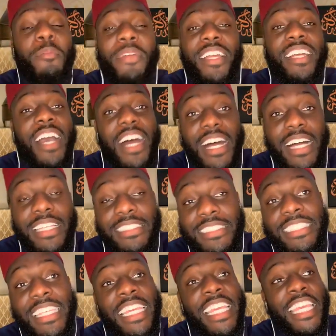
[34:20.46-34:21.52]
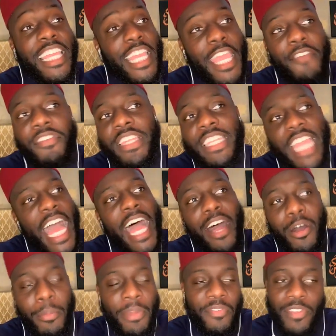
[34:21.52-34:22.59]
because even
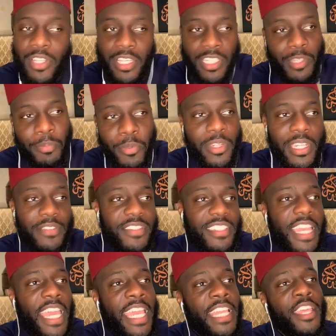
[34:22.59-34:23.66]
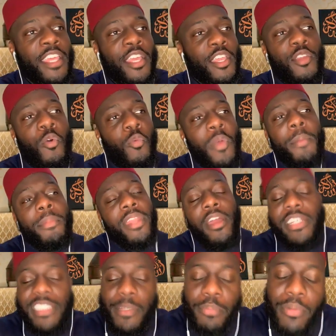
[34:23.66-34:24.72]
now, I mean, if you look at the punitive state, you know, women are
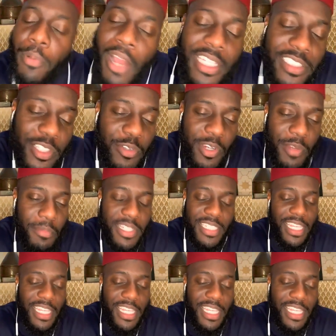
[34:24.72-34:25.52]
actually prosecuted much